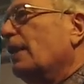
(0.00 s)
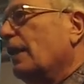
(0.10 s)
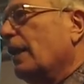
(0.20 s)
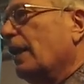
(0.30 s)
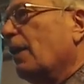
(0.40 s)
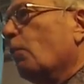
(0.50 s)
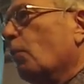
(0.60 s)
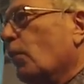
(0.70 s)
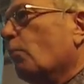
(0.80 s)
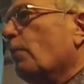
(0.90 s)

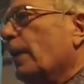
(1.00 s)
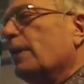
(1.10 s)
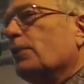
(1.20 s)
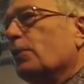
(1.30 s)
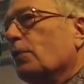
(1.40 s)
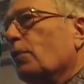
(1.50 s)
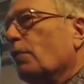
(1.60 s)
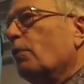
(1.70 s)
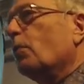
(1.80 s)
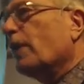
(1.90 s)
well-beings or
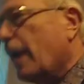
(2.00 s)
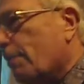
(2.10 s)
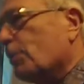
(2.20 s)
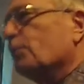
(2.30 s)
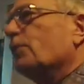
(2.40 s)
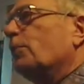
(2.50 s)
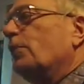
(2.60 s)
the four capitals